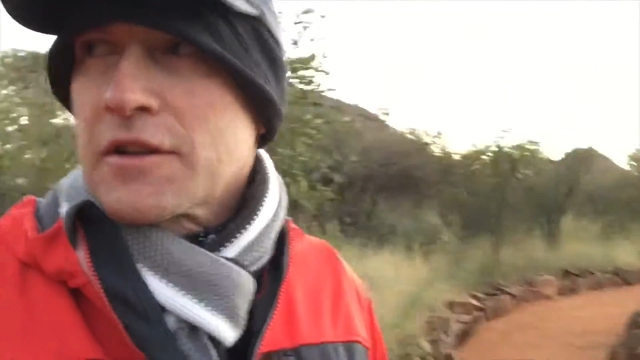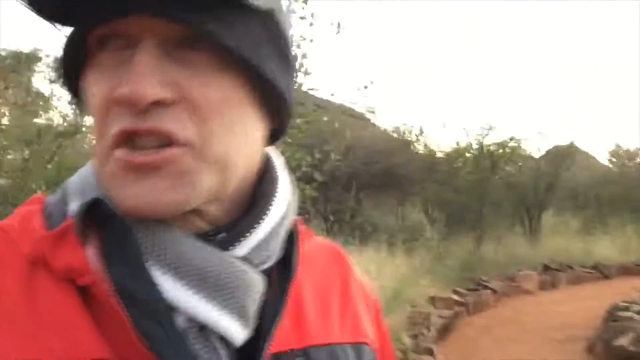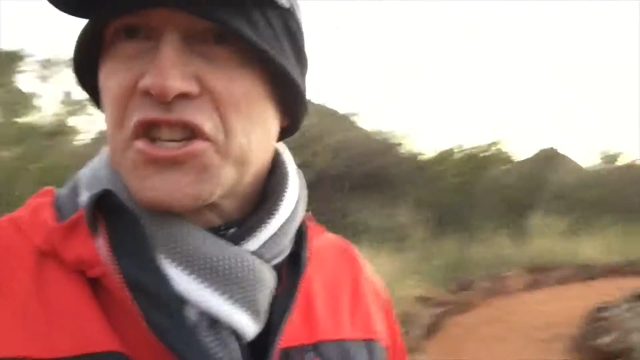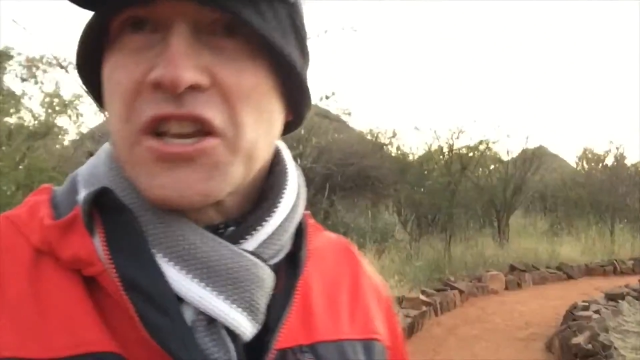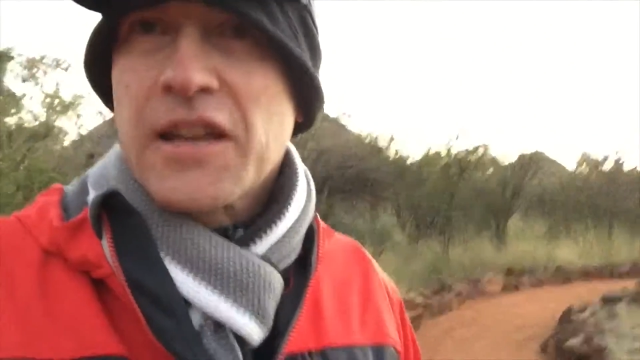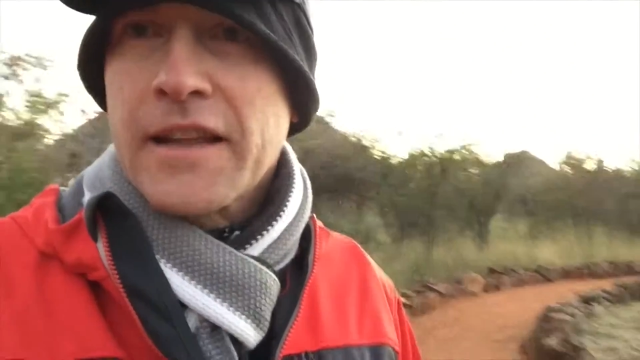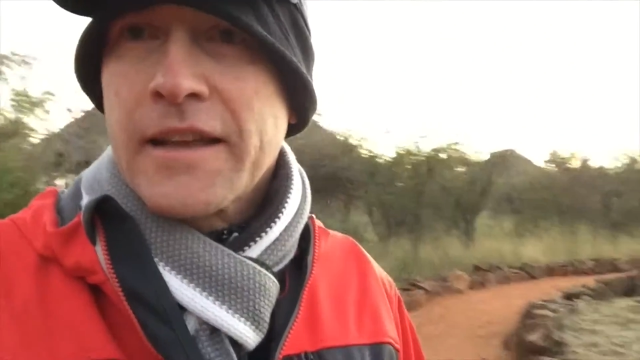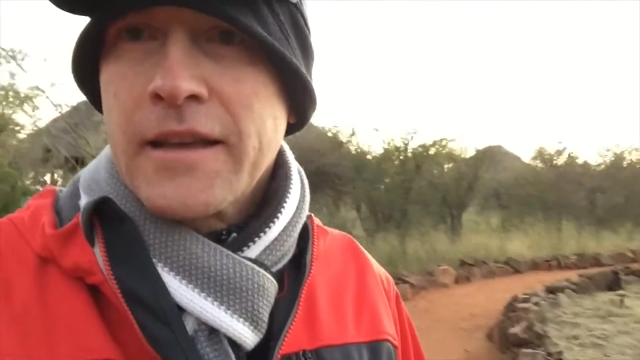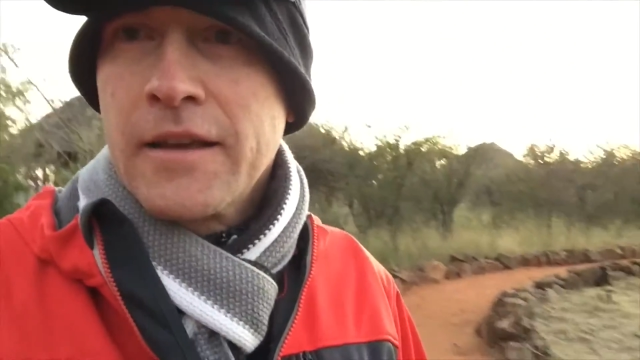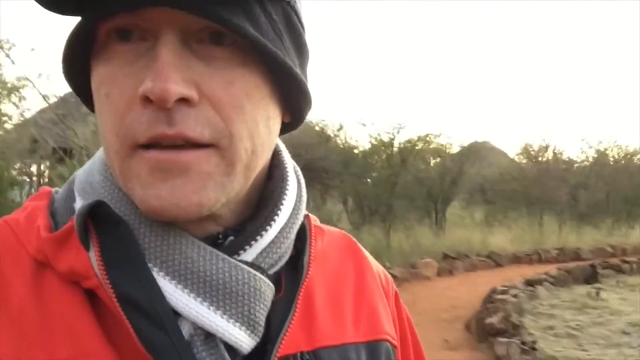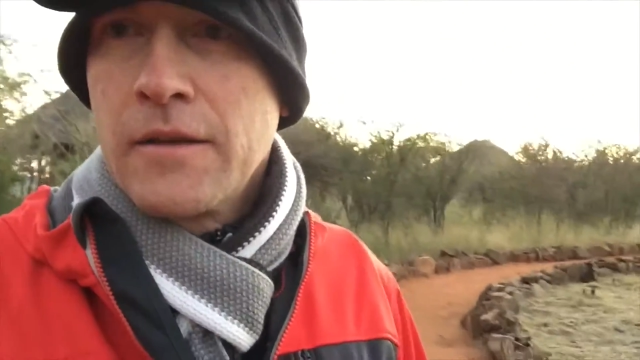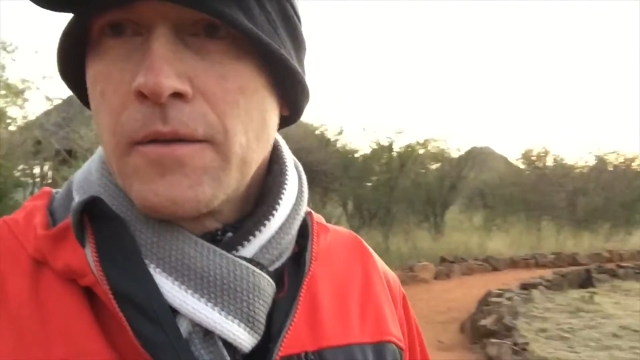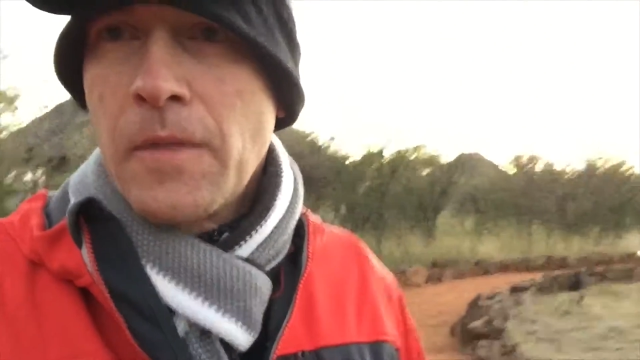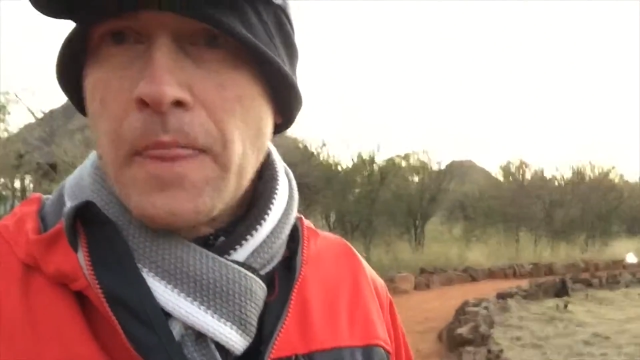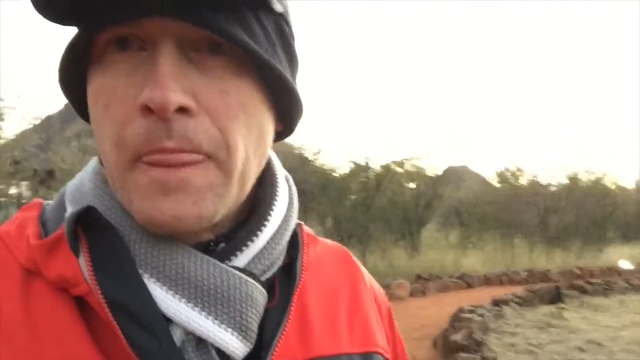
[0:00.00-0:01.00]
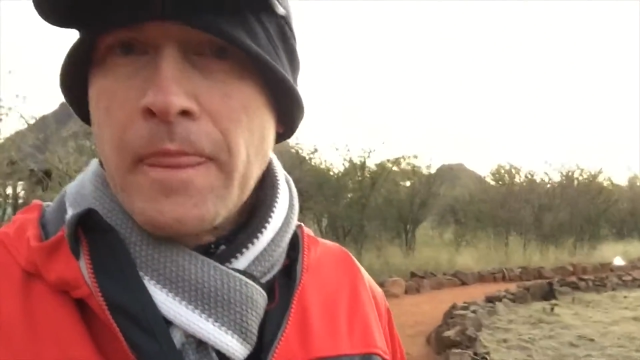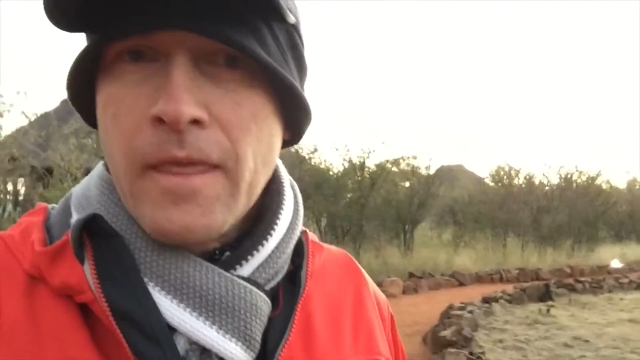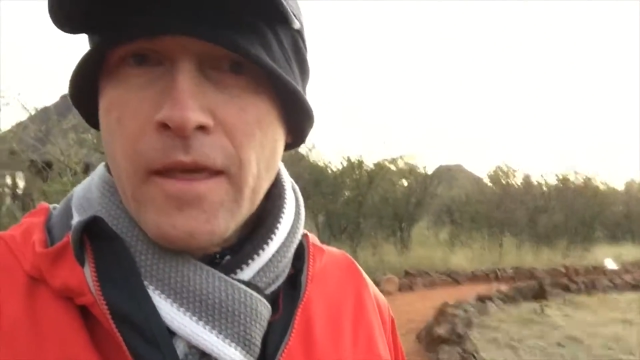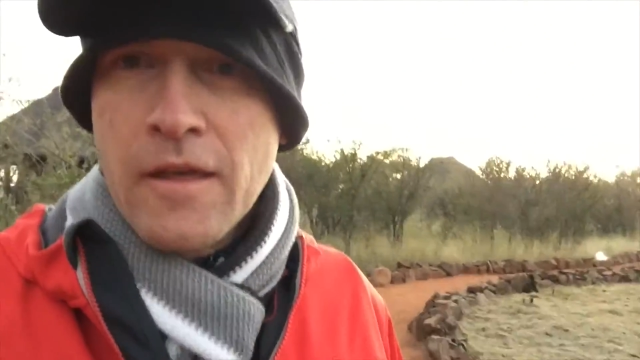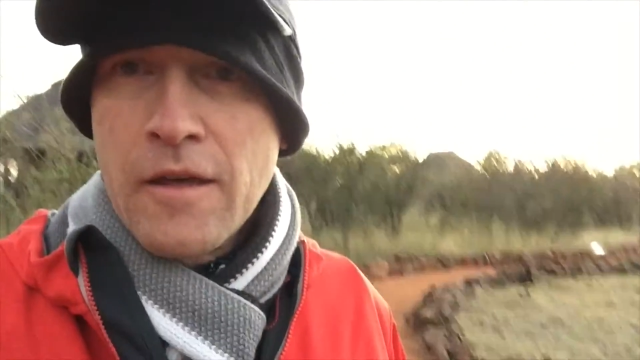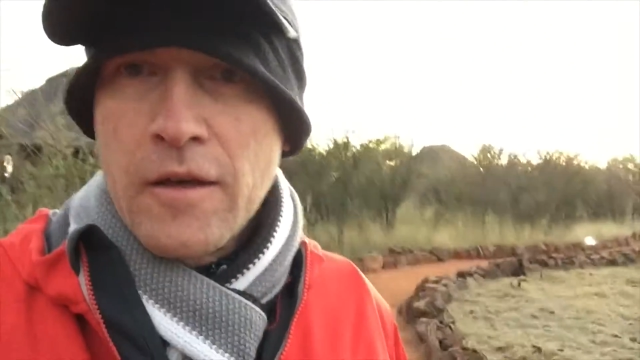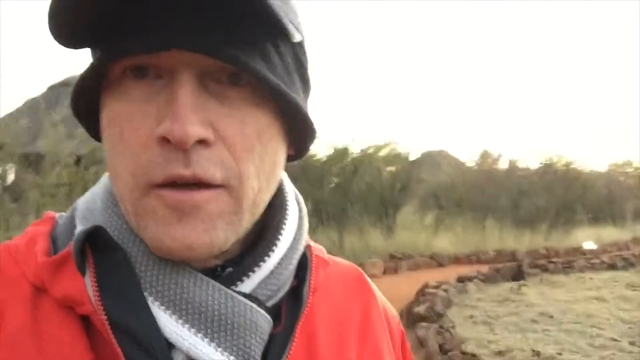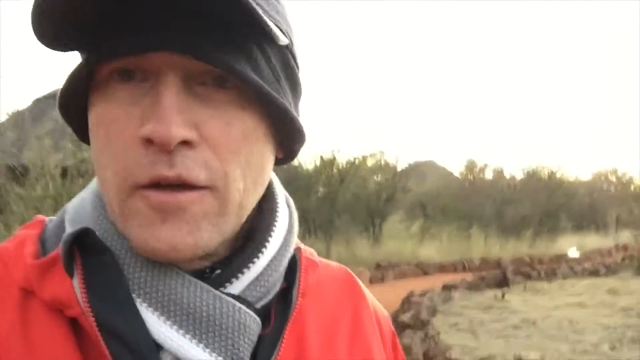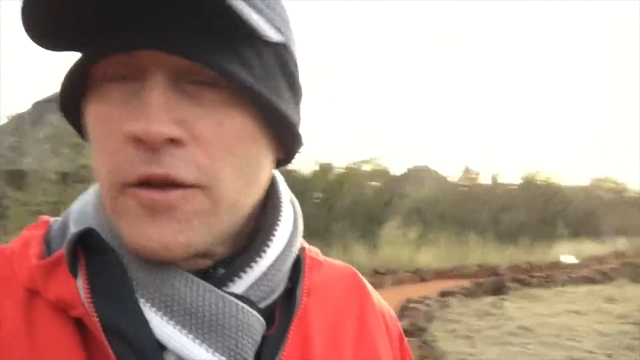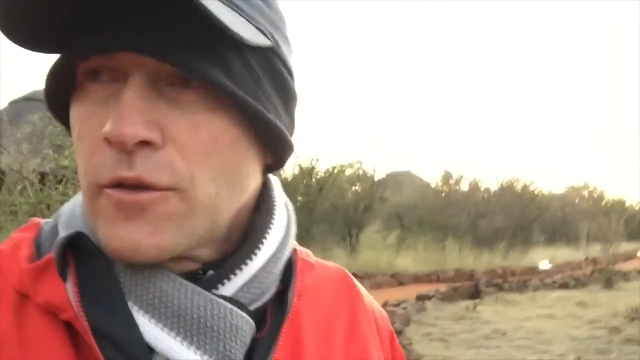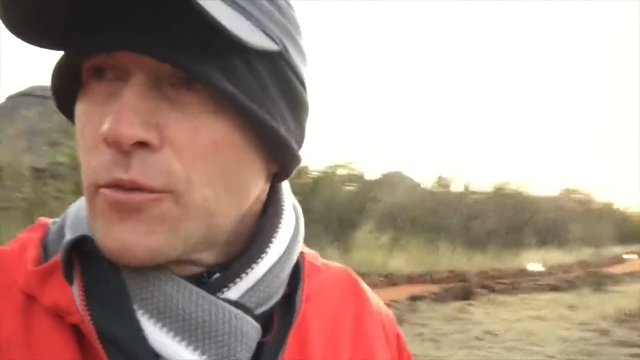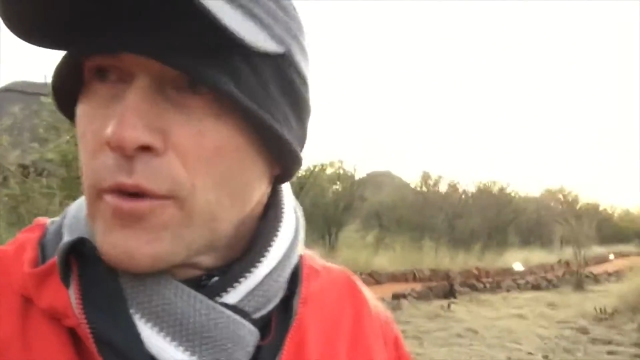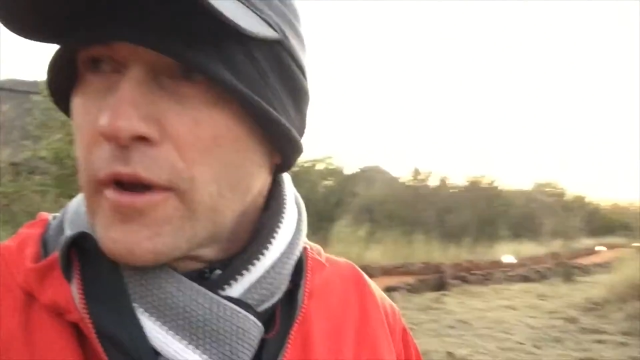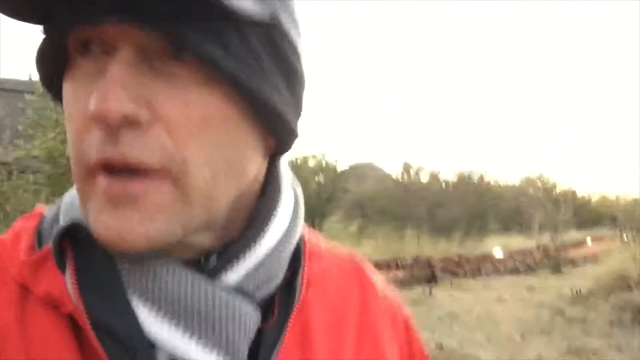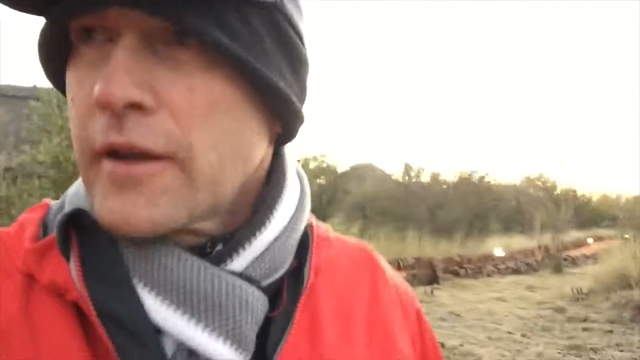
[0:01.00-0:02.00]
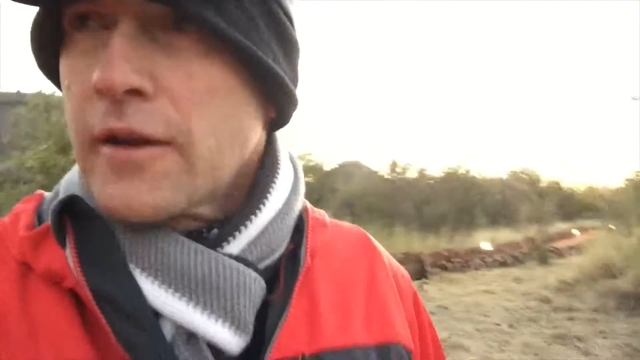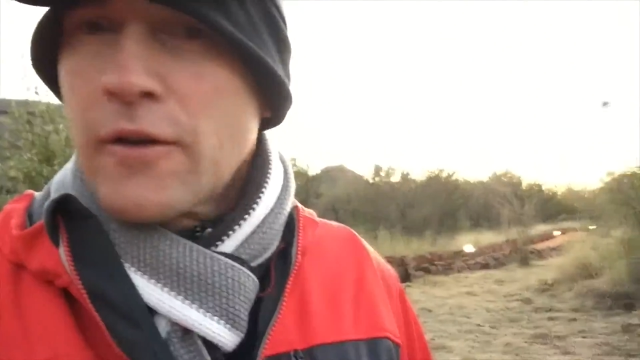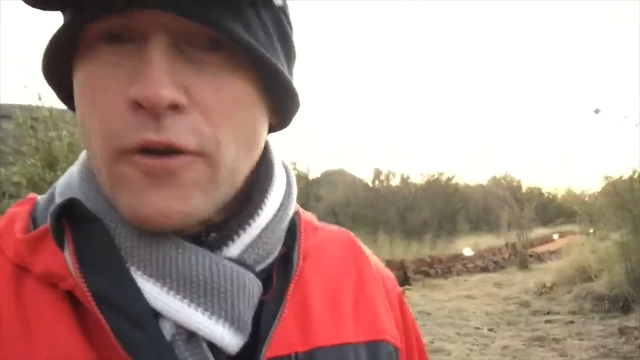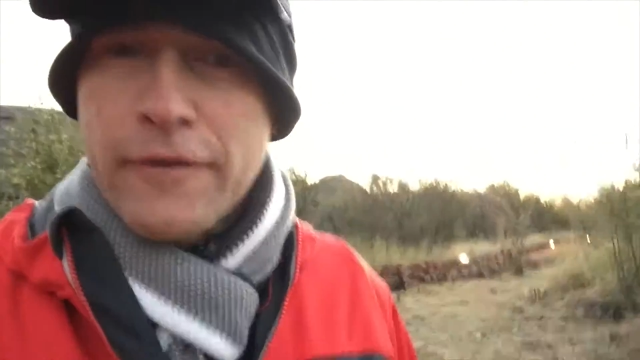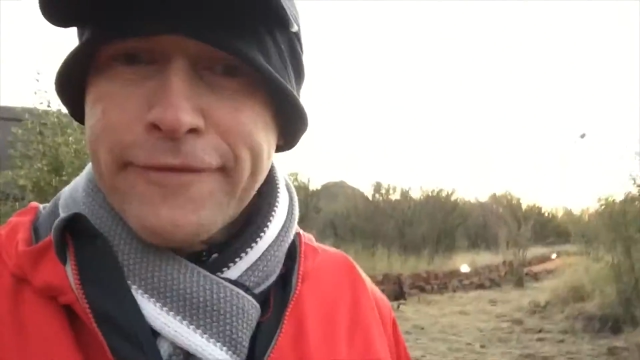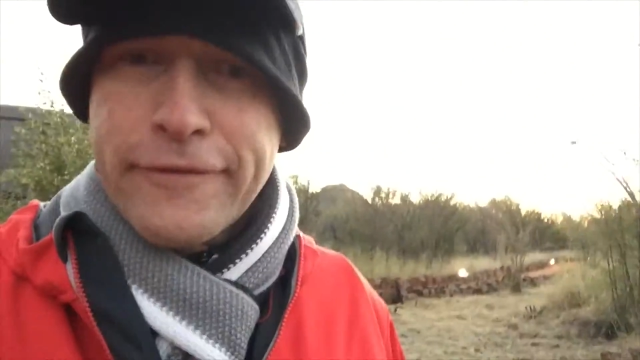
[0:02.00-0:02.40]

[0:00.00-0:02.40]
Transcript: chilly. We're headed off